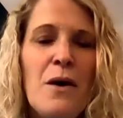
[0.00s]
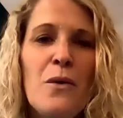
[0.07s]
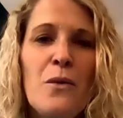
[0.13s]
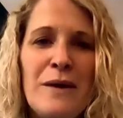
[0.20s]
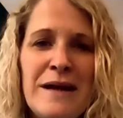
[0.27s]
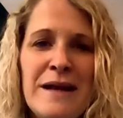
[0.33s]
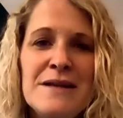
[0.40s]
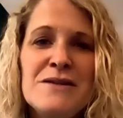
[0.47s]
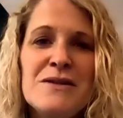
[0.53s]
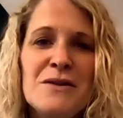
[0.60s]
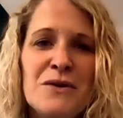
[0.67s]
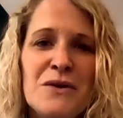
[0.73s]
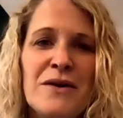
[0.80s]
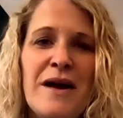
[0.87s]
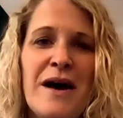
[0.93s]
We need to
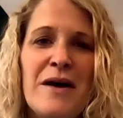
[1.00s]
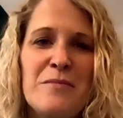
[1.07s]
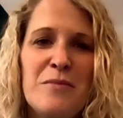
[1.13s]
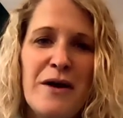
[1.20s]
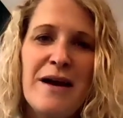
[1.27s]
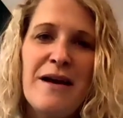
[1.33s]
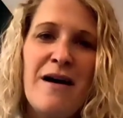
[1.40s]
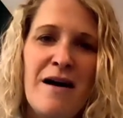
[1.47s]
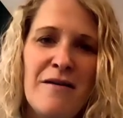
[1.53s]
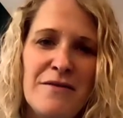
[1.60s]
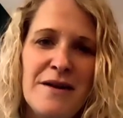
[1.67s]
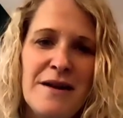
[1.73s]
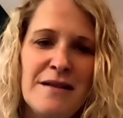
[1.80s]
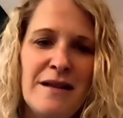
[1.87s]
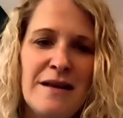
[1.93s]
learn how to pray
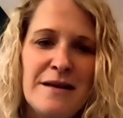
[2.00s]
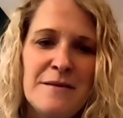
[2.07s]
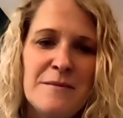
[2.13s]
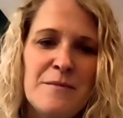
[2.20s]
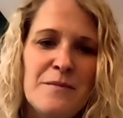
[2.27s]
confidently.